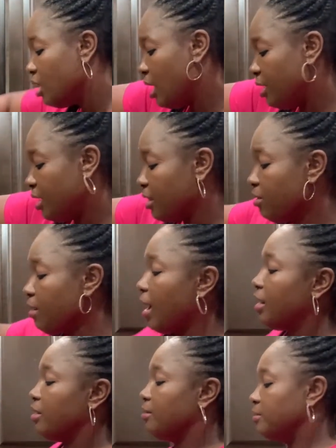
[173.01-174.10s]
Another
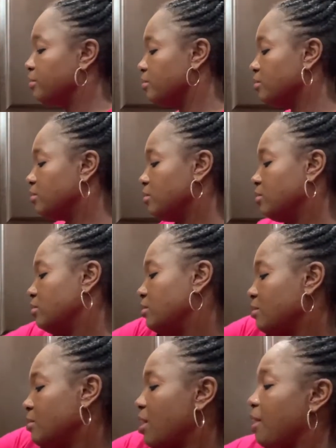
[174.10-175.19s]
item
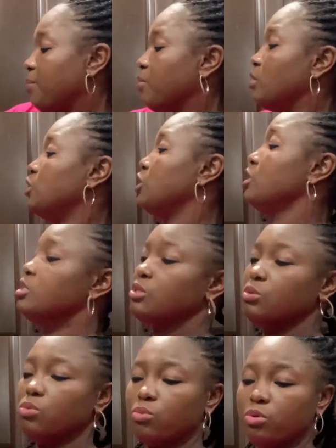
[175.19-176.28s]
I purchased
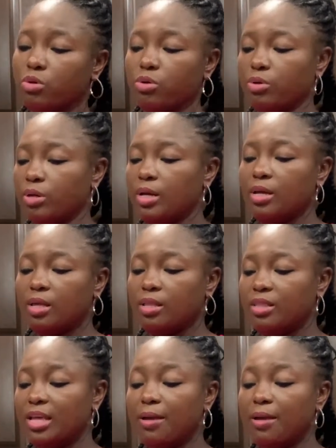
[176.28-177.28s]
were the